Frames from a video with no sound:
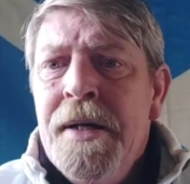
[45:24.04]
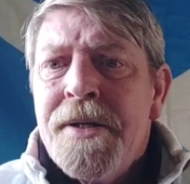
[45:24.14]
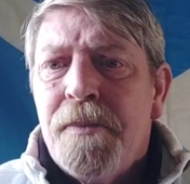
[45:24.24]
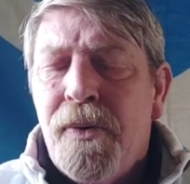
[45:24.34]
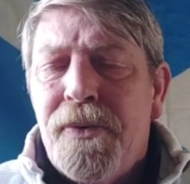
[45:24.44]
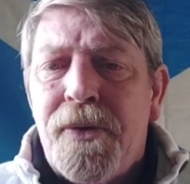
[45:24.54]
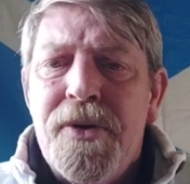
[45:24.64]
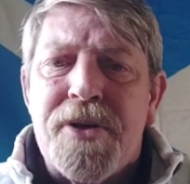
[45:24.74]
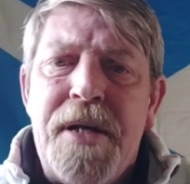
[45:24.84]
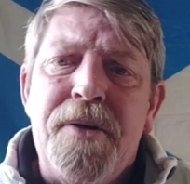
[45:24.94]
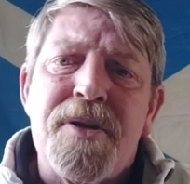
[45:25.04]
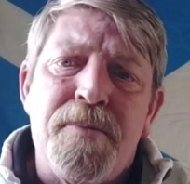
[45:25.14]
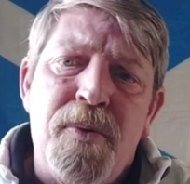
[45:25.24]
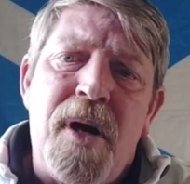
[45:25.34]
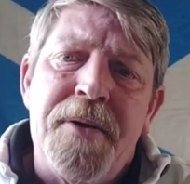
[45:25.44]
Support Truth Radio.
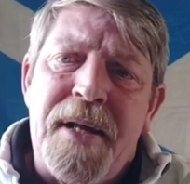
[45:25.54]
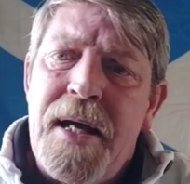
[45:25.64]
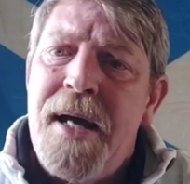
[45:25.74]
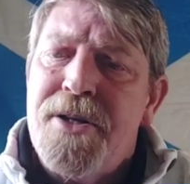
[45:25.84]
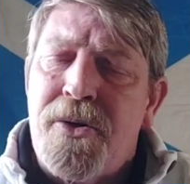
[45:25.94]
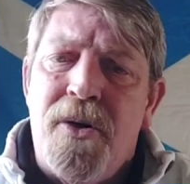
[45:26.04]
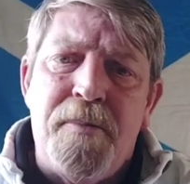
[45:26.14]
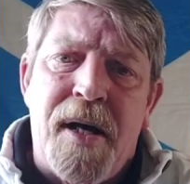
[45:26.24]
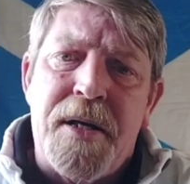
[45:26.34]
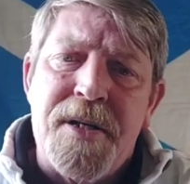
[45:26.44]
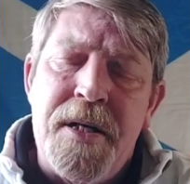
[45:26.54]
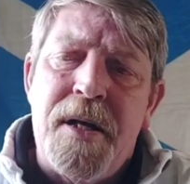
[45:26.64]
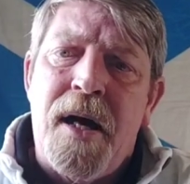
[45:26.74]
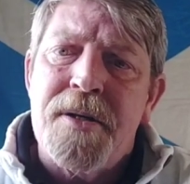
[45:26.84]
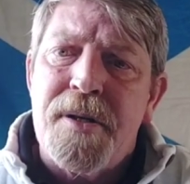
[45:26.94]
Support at the I Scott Magazine.
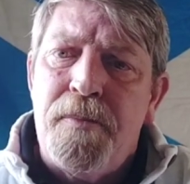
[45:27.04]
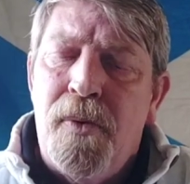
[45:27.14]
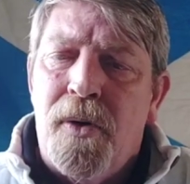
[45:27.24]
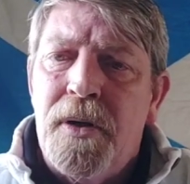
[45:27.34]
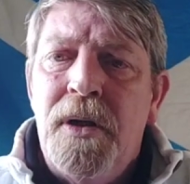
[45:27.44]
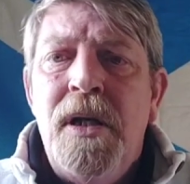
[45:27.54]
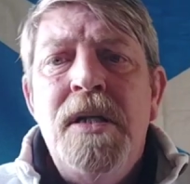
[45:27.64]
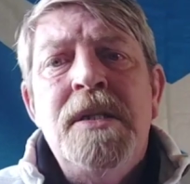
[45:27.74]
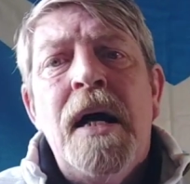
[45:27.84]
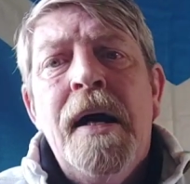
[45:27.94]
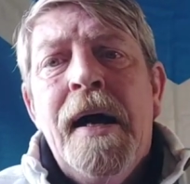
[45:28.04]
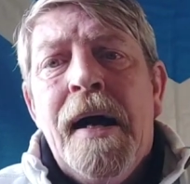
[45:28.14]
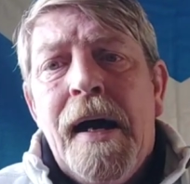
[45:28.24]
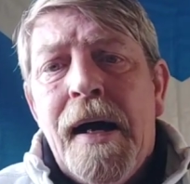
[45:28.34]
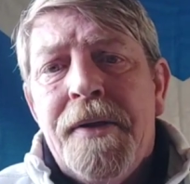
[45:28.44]
And support
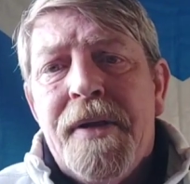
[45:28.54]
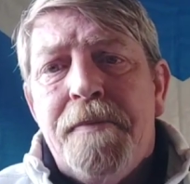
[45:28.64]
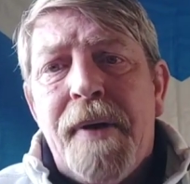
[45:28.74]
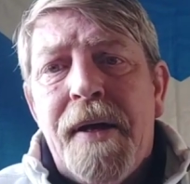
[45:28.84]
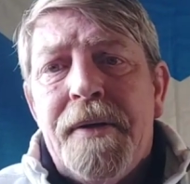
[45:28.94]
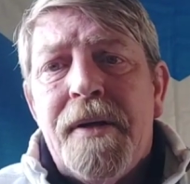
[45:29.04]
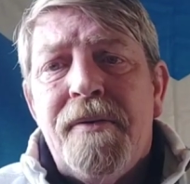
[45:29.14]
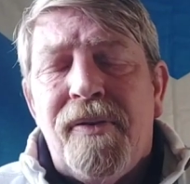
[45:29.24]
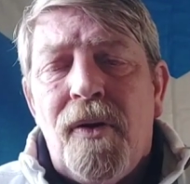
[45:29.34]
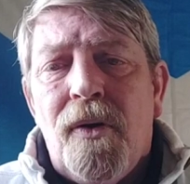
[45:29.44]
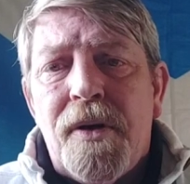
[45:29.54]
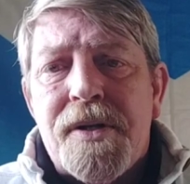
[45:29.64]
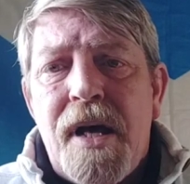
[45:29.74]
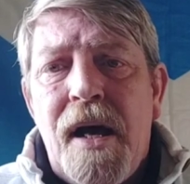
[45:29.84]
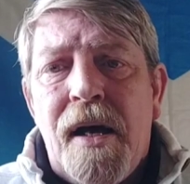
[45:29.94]
independent vloggers
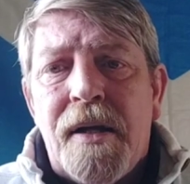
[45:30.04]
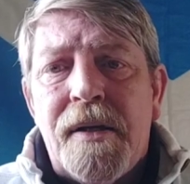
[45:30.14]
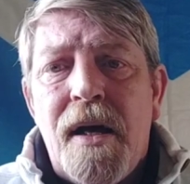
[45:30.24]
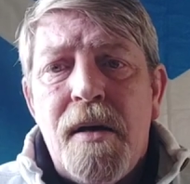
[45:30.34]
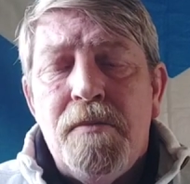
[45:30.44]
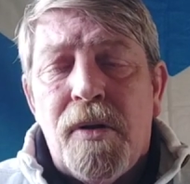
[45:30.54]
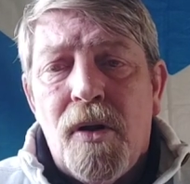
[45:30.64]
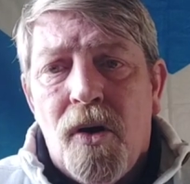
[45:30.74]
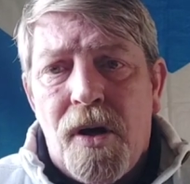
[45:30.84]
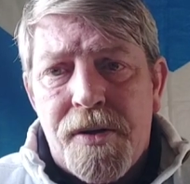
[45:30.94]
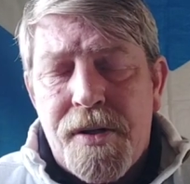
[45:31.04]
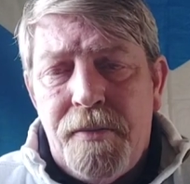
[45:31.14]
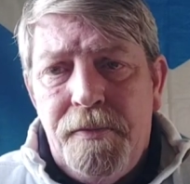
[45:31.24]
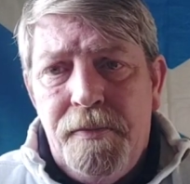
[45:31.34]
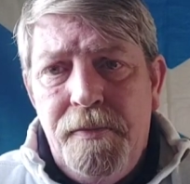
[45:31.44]
and bloggers.
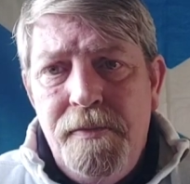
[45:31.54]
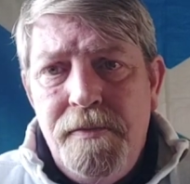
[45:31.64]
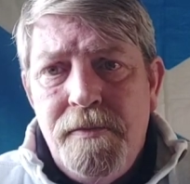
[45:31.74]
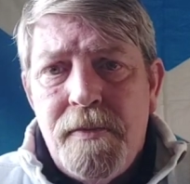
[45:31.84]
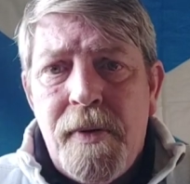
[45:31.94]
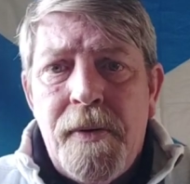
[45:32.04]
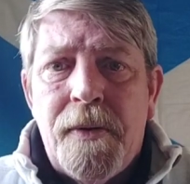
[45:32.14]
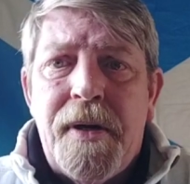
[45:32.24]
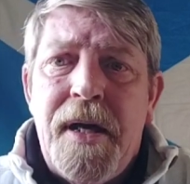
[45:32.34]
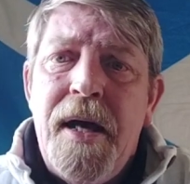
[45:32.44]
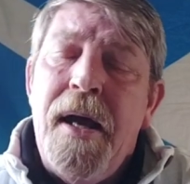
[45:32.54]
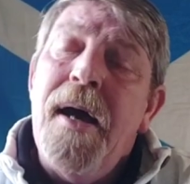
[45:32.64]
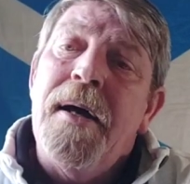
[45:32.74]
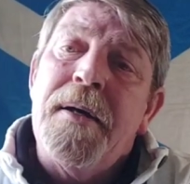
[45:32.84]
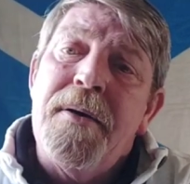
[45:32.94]
Okay,
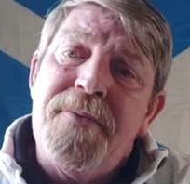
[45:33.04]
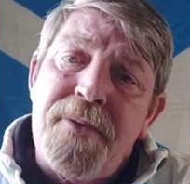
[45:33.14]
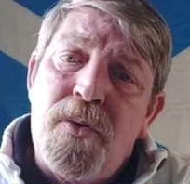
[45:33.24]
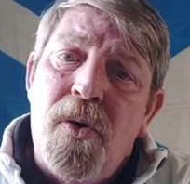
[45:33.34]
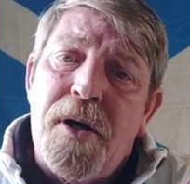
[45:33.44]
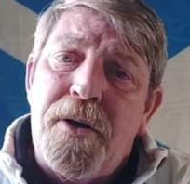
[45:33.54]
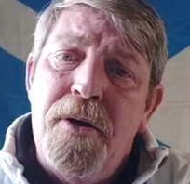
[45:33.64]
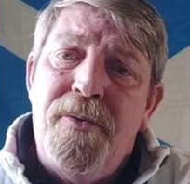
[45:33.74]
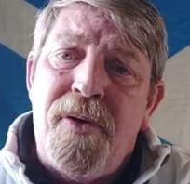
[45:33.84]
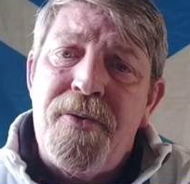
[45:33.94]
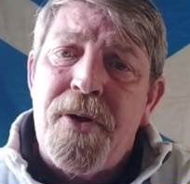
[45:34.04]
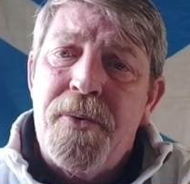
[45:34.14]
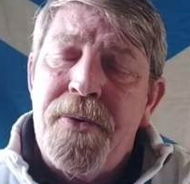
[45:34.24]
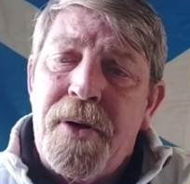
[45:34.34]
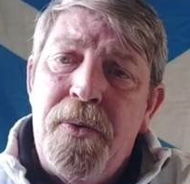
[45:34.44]
and if they've got a crowdfunder
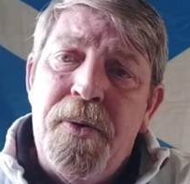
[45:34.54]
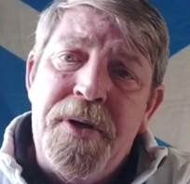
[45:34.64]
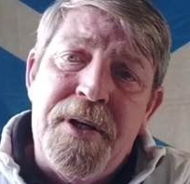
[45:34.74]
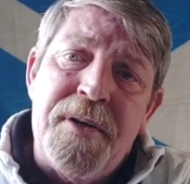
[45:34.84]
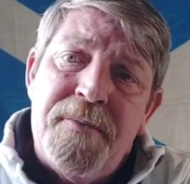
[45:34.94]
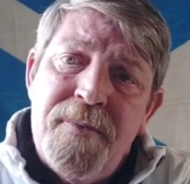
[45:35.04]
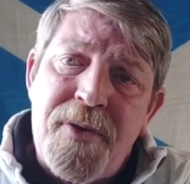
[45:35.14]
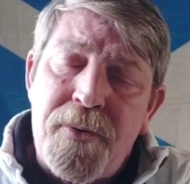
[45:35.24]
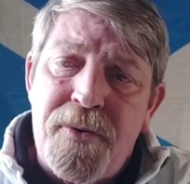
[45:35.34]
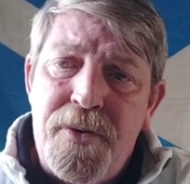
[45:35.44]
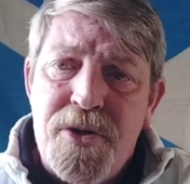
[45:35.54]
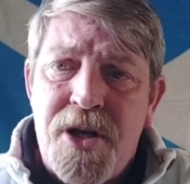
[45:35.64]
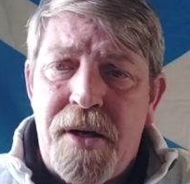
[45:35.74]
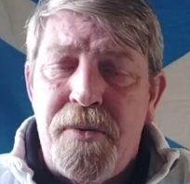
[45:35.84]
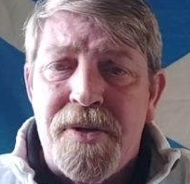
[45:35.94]
on the go and you can throw a few
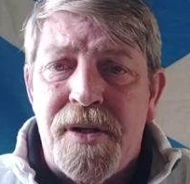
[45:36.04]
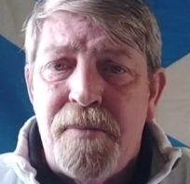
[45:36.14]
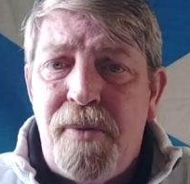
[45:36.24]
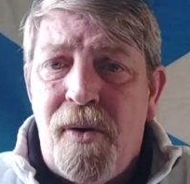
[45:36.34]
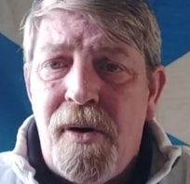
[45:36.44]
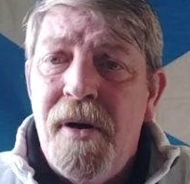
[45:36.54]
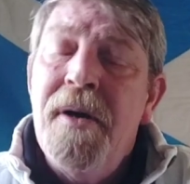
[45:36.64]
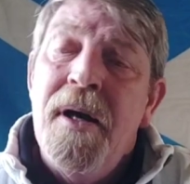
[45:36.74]
shekels in the pot,